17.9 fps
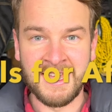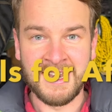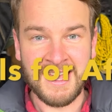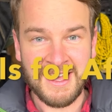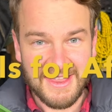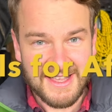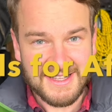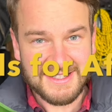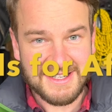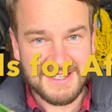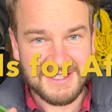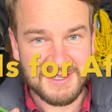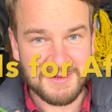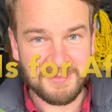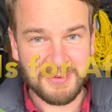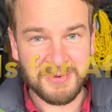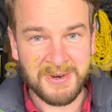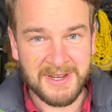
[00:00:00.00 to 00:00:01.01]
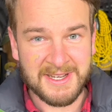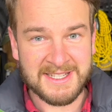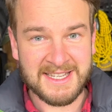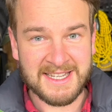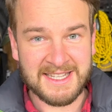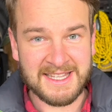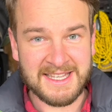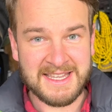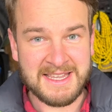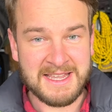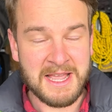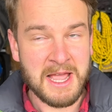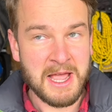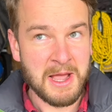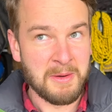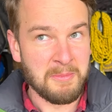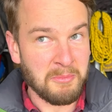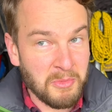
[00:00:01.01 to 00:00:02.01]
Now that's a surprisingly
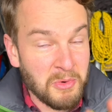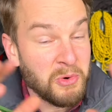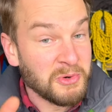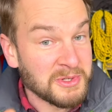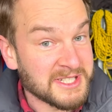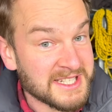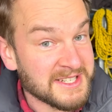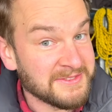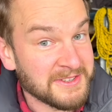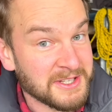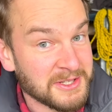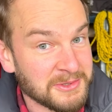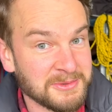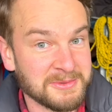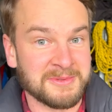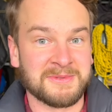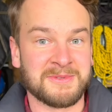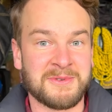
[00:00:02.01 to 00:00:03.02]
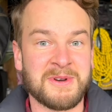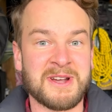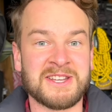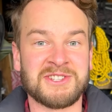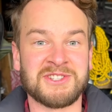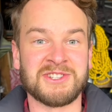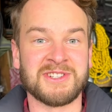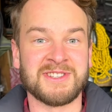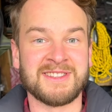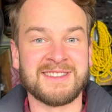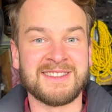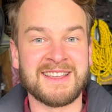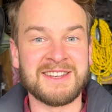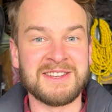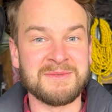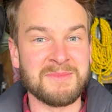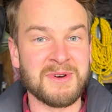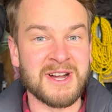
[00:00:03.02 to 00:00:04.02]
more difficult question
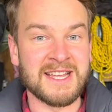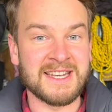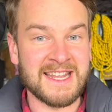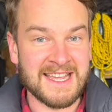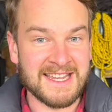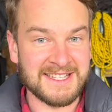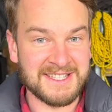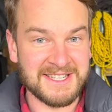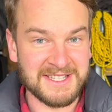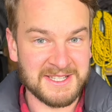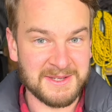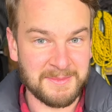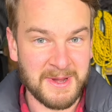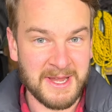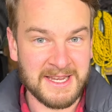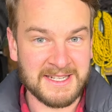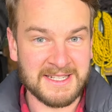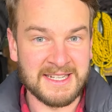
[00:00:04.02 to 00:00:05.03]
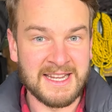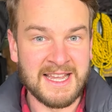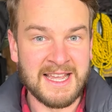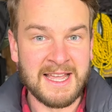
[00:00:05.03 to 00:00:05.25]
than you might anticipate,